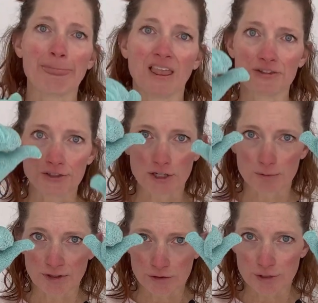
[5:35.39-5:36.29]
I started
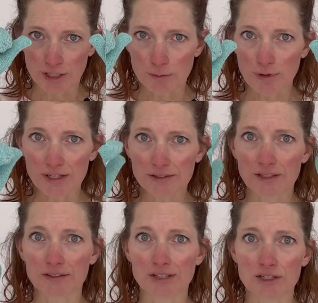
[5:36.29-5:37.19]
with the trigger points
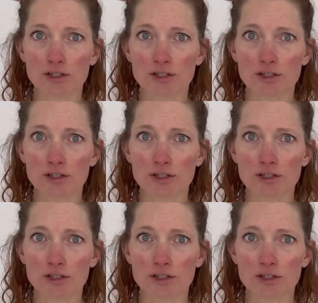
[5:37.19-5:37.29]
because then you're